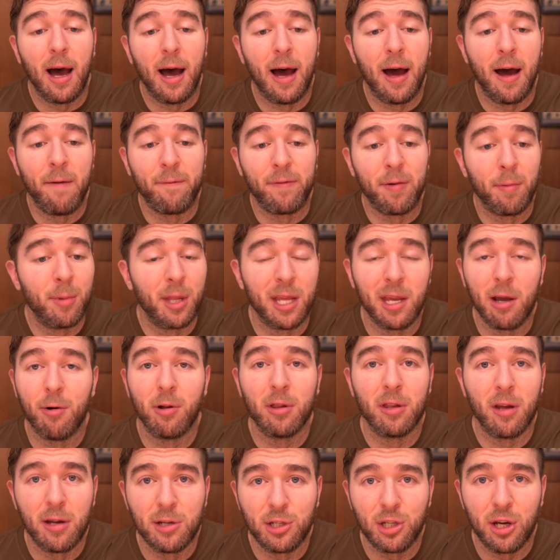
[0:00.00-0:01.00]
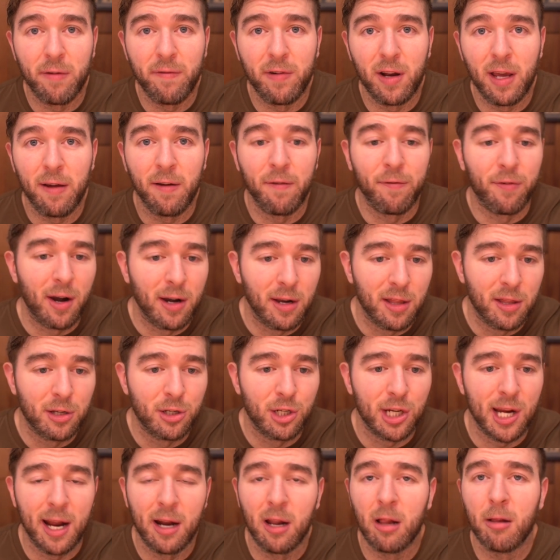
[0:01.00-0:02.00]
um, from Leo on Longevity, friend of the
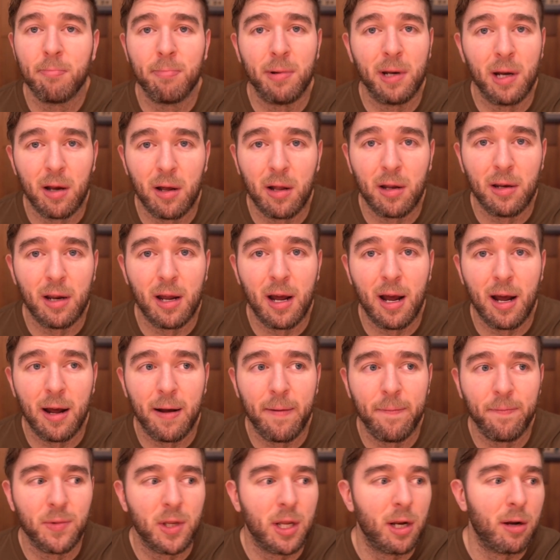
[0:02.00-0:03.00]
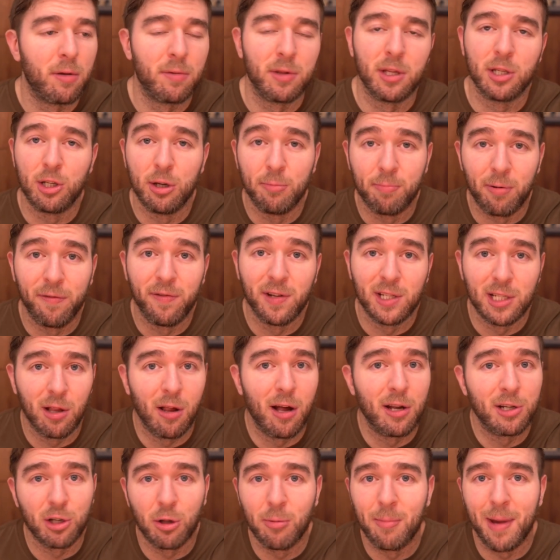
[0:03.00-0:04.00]
channel, been on um, you know the Super
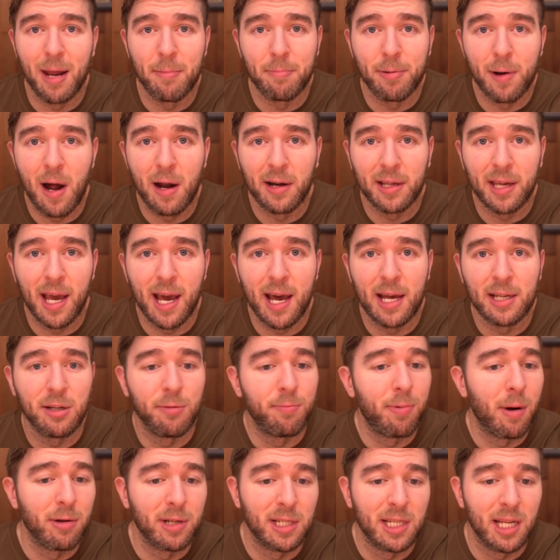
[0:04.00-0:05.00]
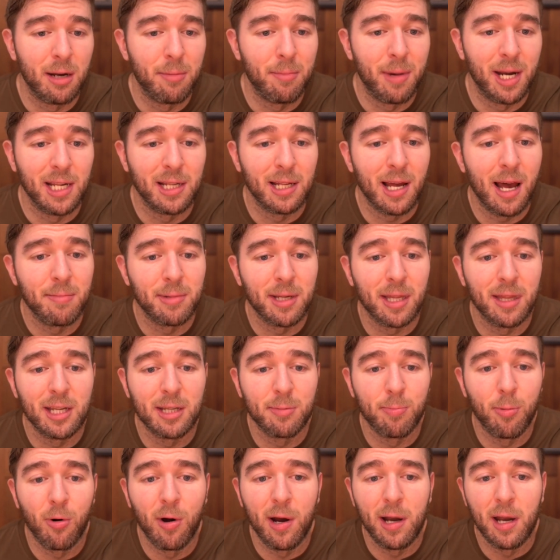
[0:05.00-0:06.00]
Physiological Man podcast. You've probably seen him many times at
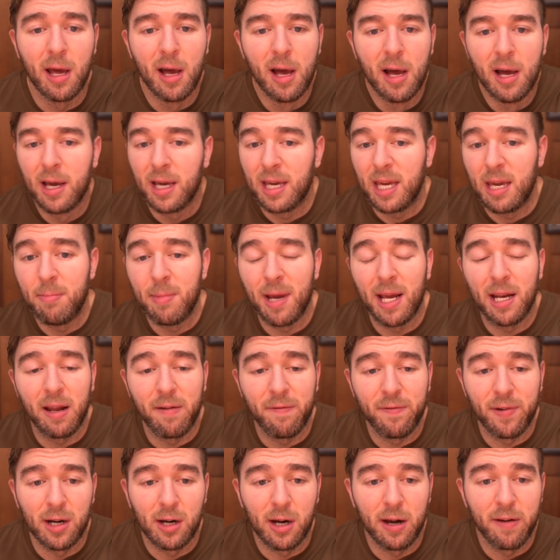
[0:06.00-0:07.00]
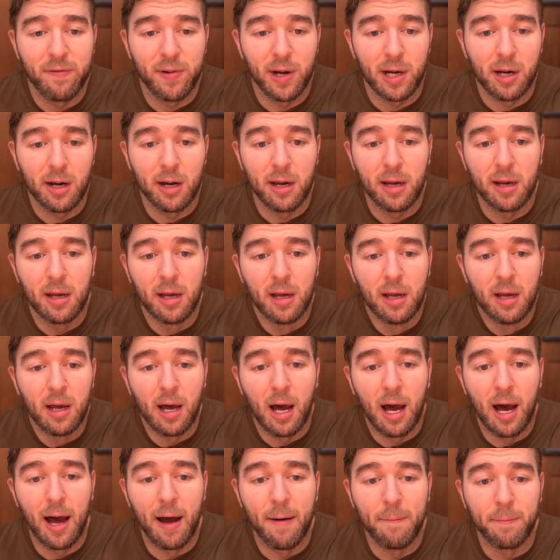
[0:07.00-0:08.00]
this point. He made a very very
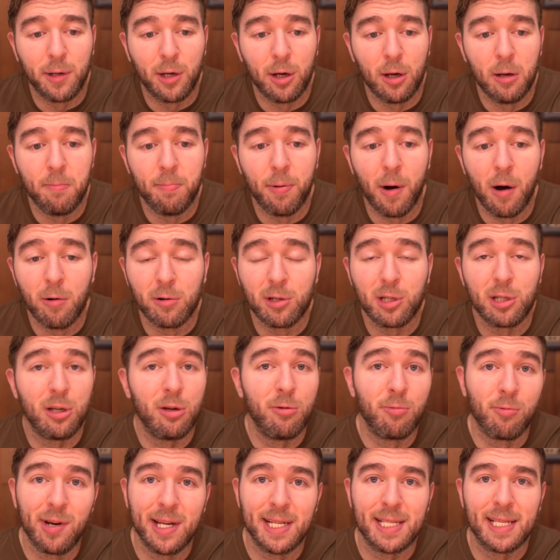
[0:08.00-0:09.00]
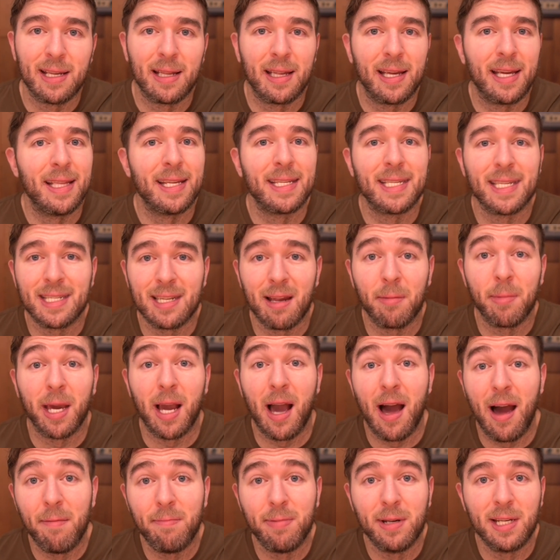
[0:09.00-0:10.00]
um, good post too recently. And this is something
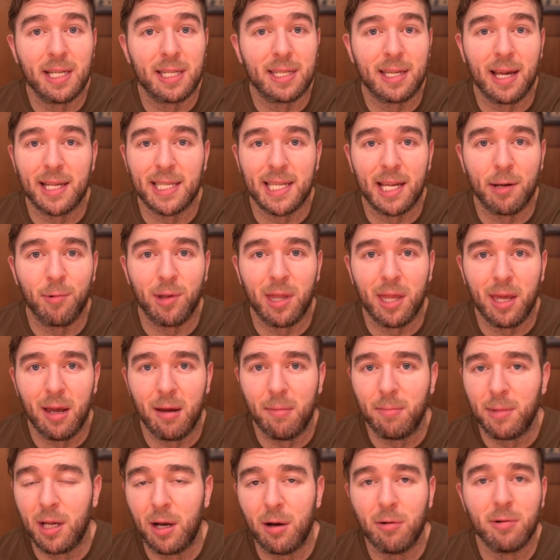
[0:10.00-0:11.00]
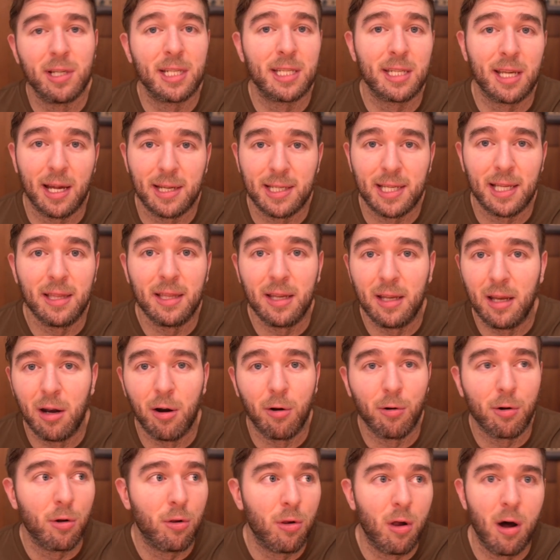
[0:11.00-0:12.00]
I've been discussing with him. You know, discussing you
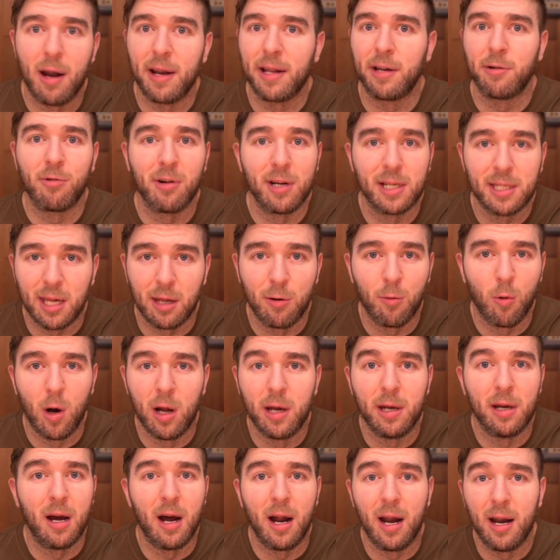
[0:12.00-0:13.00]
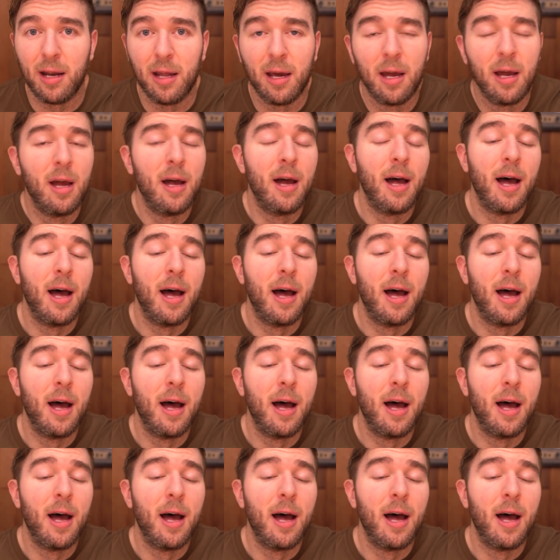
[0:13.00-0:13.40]
know clotting risk and whatnot.